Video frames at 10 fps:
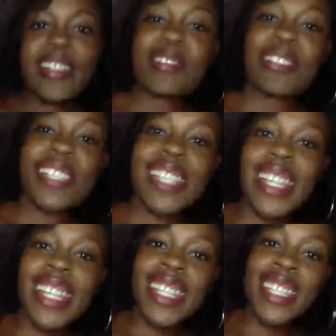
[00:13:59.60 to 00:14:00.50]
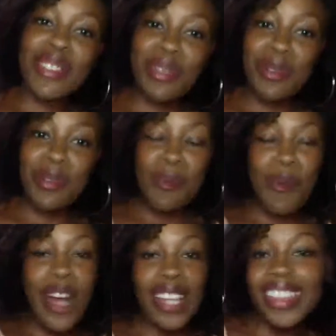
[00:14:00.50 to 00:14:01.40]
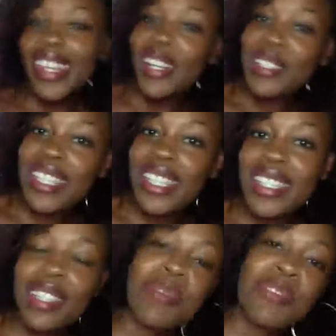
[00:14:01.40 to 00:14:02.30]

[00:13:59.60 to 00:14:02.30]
So cheers to 1,000